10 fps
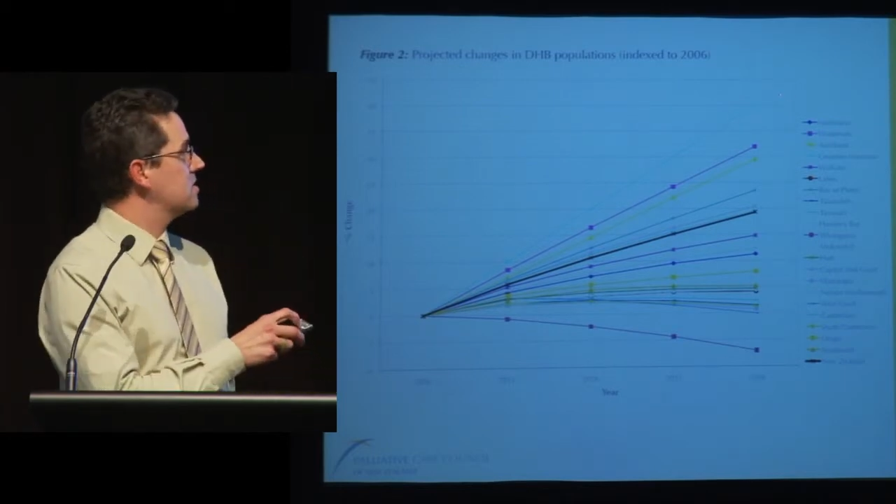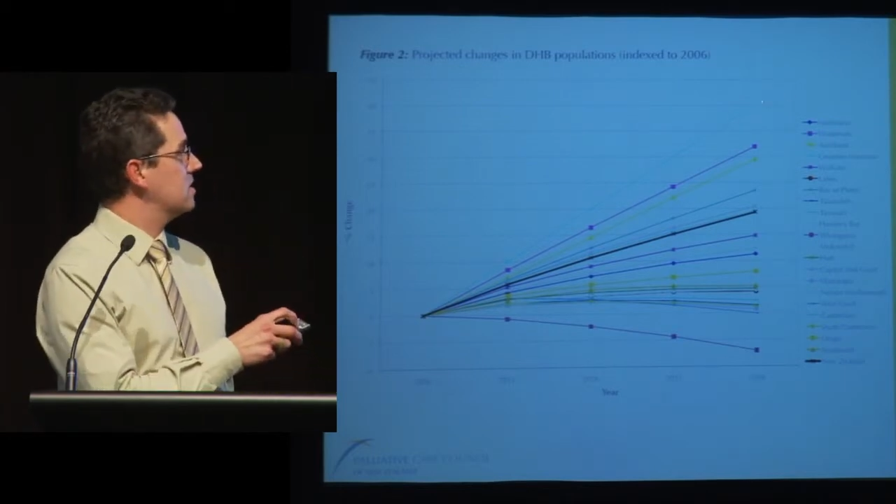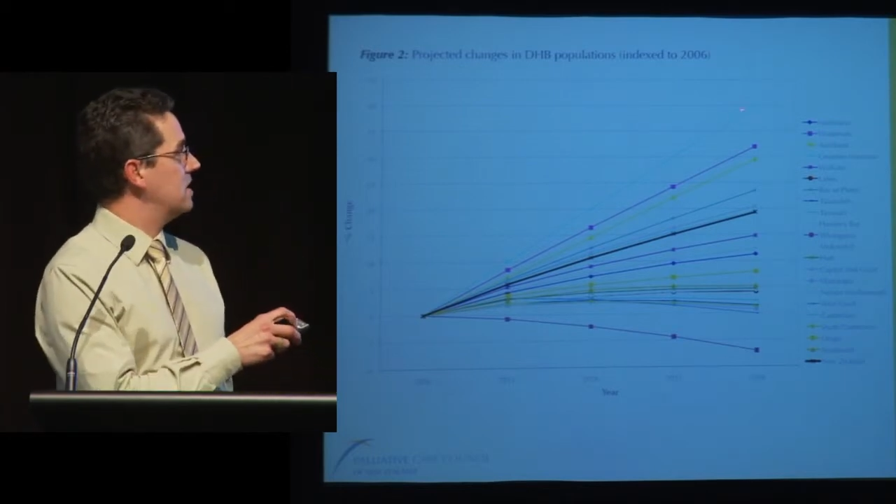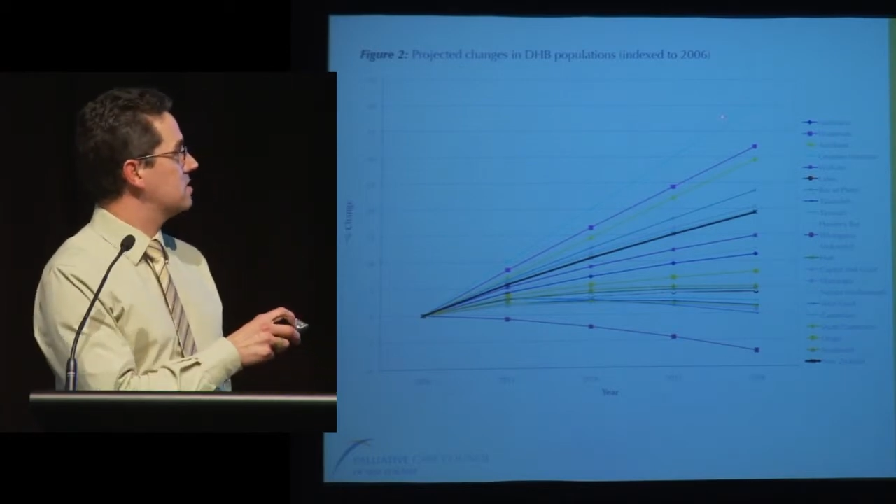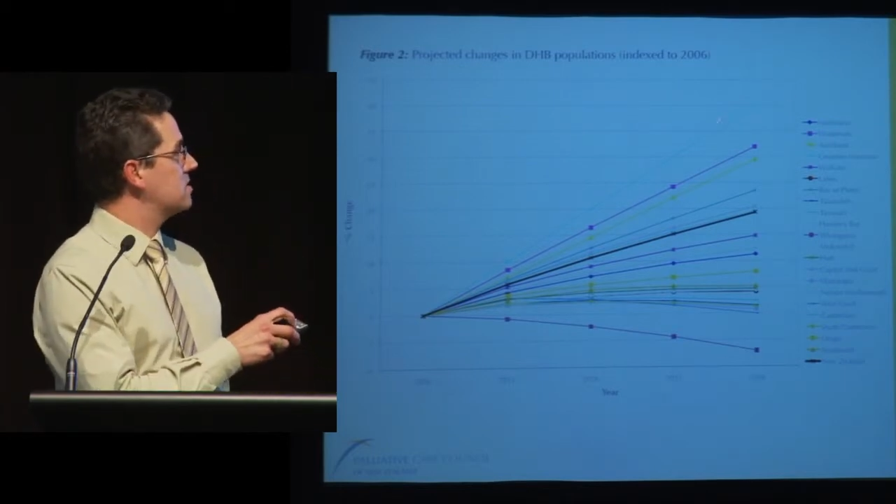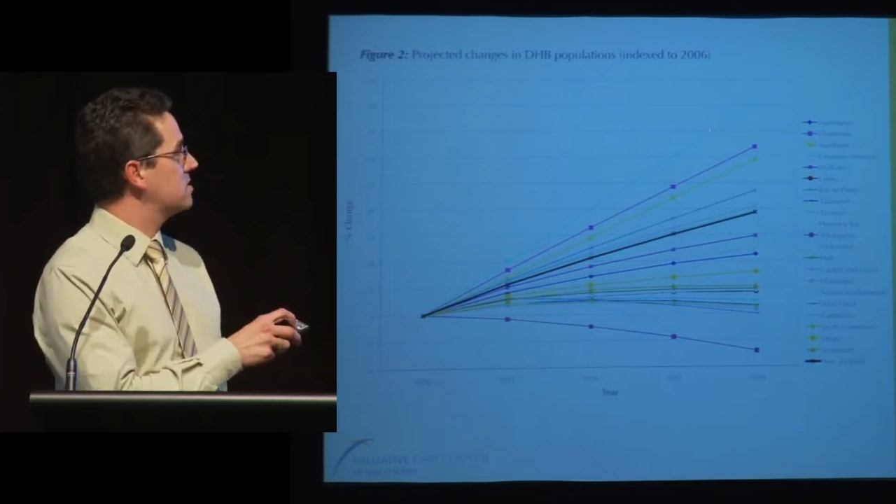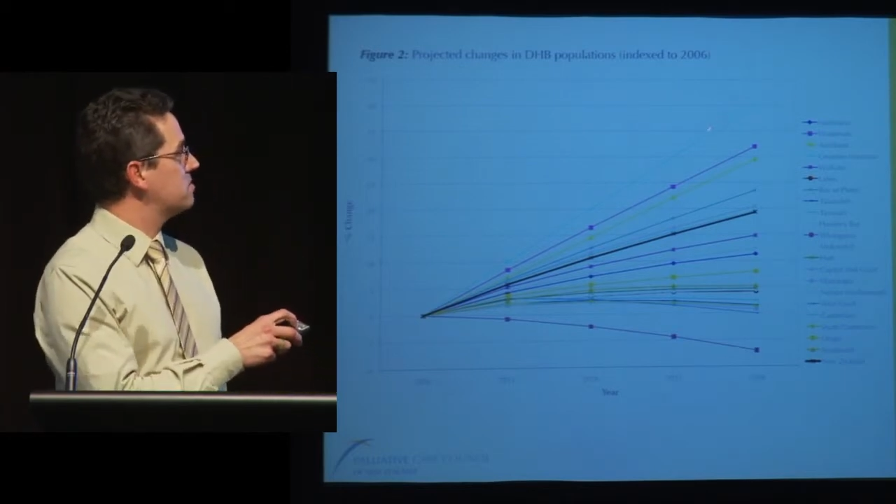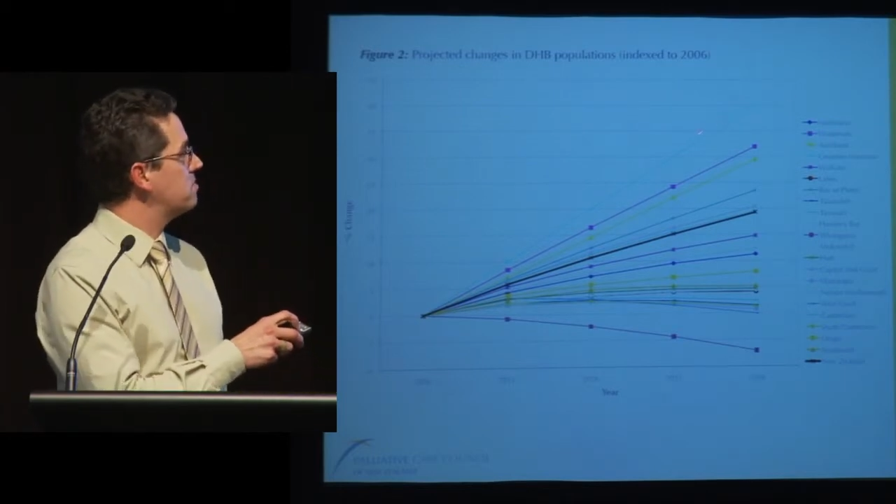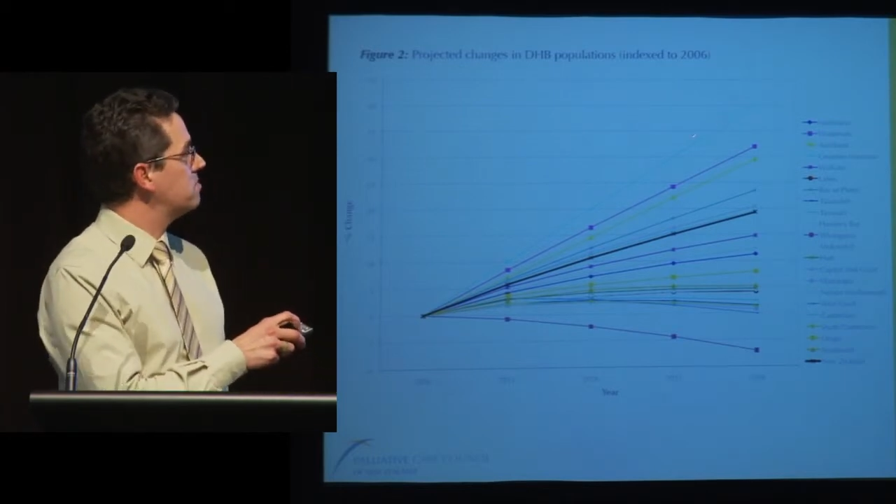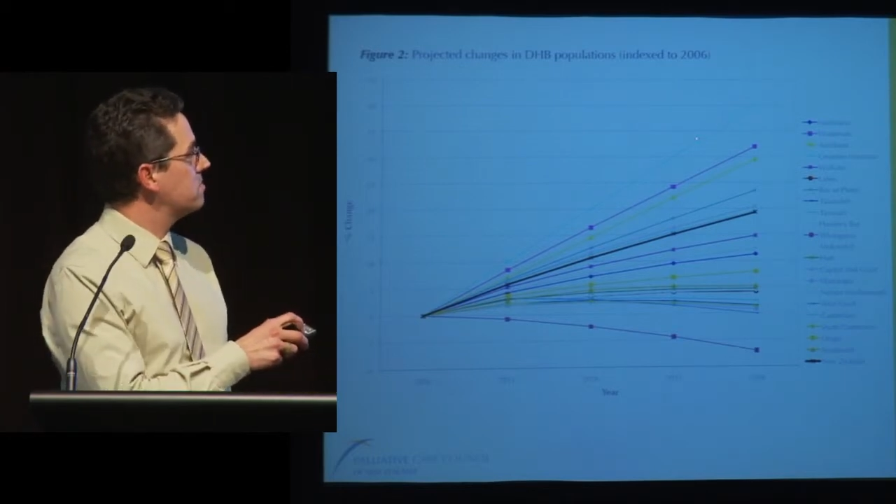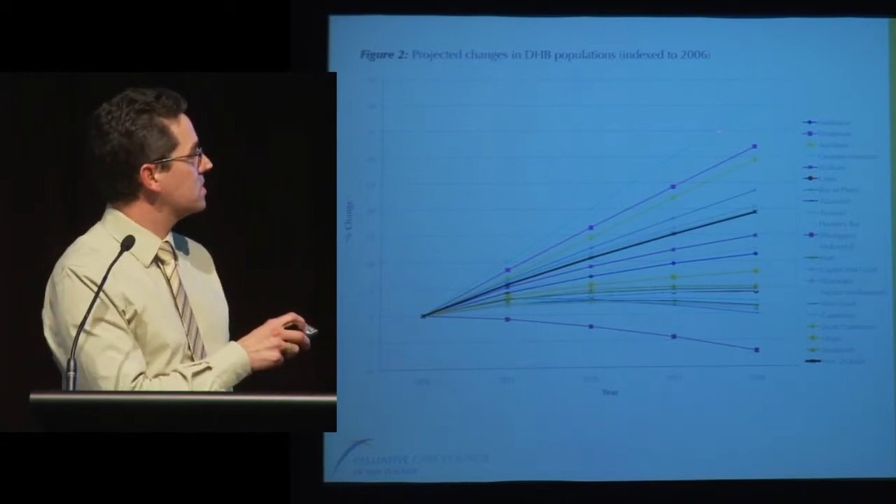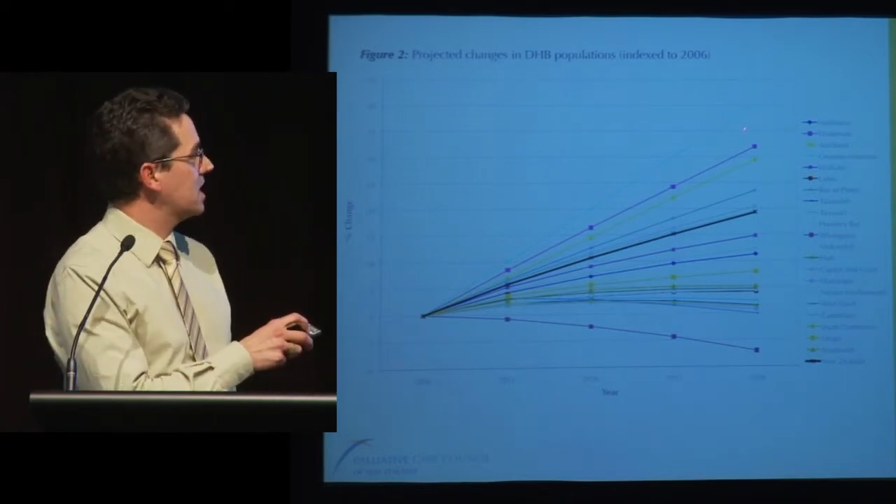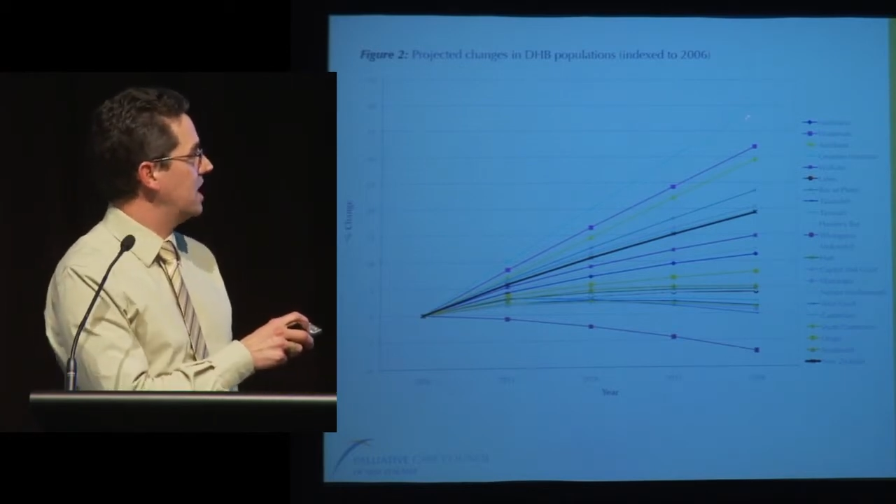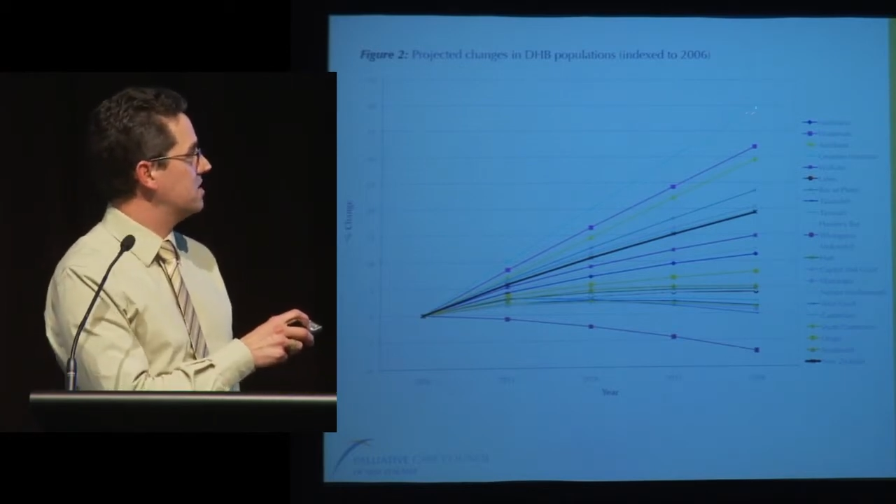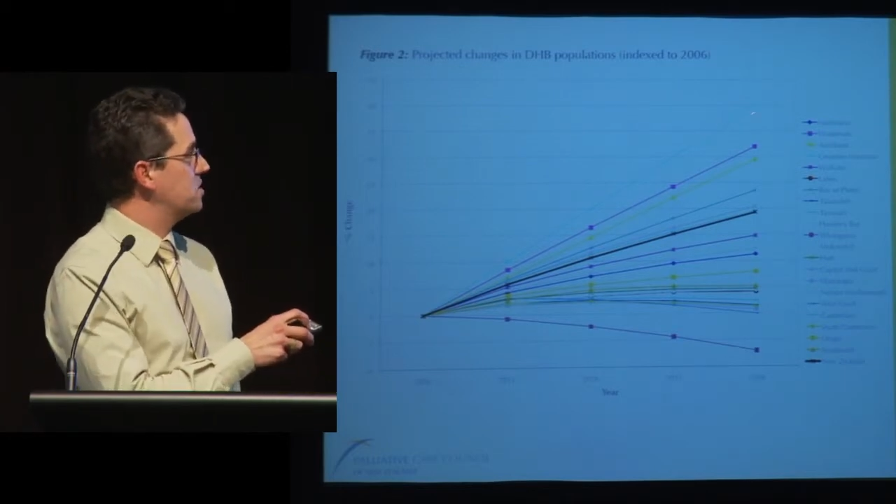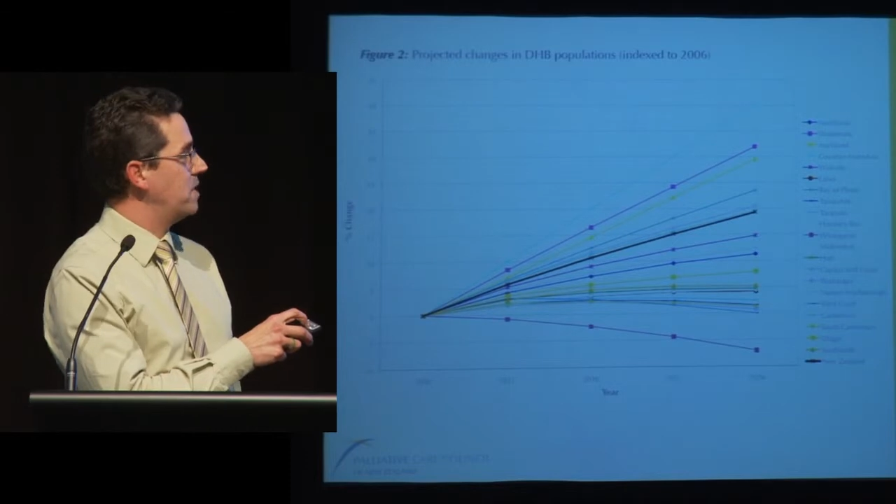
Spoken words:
That's counties